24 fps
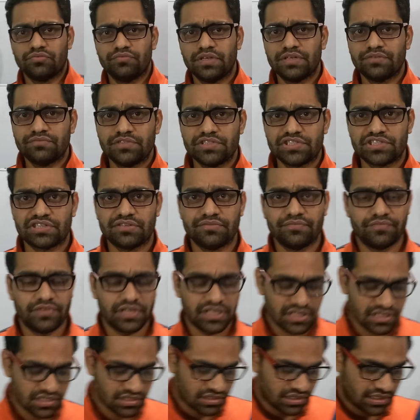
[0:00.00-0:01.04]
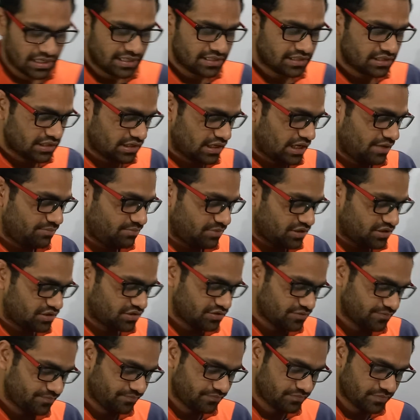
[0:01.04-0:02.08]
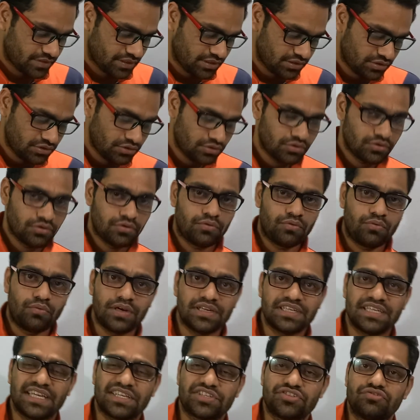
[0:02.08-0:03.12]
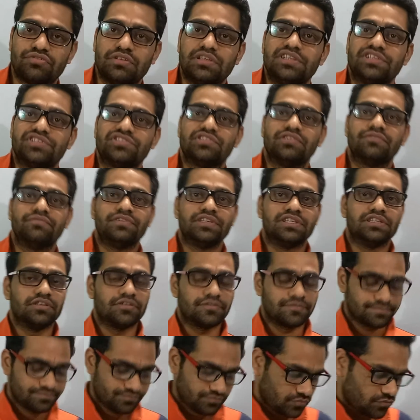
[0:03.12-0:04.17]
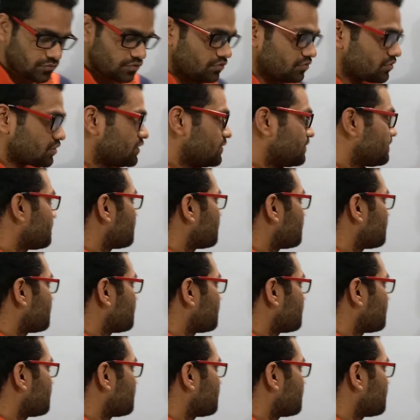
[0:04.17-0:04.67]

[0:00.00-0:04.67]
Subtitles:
when we say weather and climate, what actually is the weather? Okay,